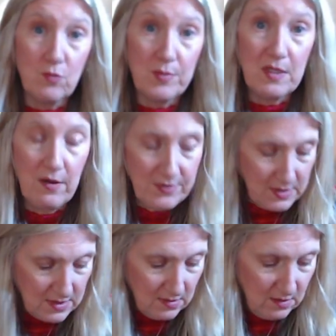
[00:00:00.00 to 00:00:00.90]
be on the
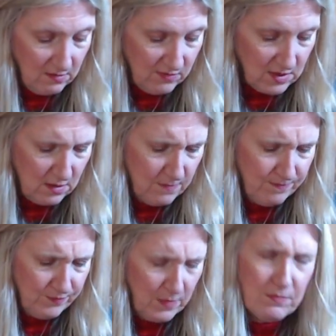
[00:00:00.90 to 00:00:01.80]
sleeves.
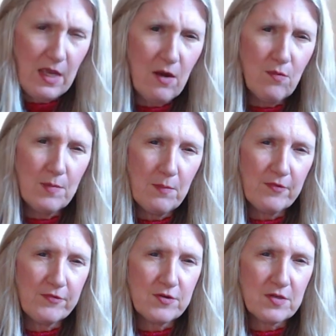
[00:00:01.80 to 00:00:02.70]
I can't remember
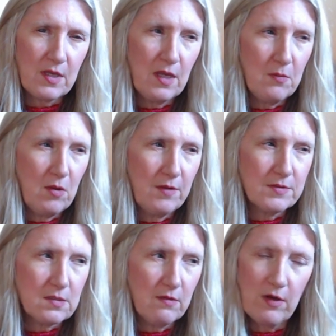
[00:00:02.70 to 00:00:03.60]
if there's a cable on the
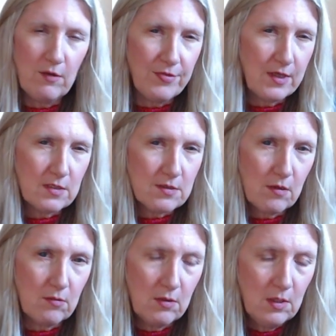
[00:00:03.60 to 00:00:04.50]
sleeve. I don't think
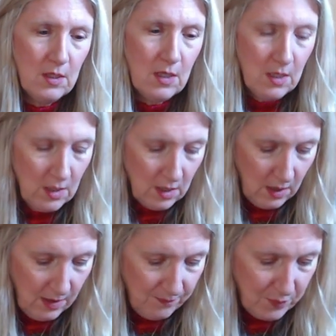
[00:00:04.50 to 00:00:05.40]
so.
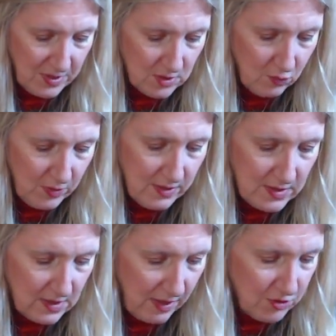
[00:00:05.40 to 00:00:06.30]
Um, but it's a really
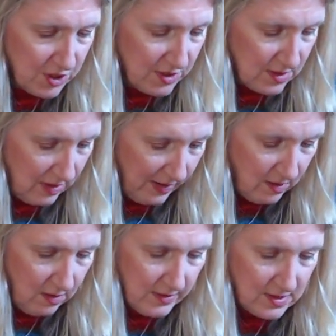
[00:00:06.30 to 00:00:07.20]
slouchy
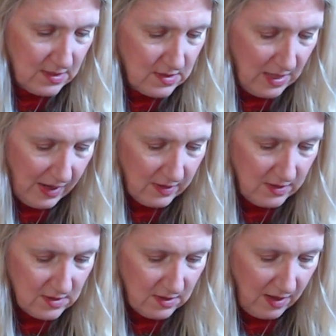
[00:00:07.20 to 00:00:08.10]
style. It's exactly
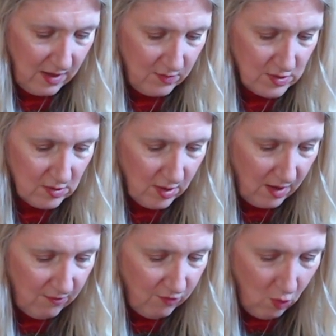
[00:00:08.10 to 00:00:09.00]
the style I was
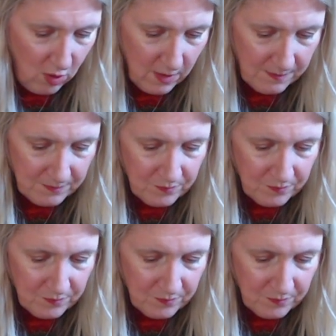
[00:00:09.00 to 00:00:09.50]
looking for.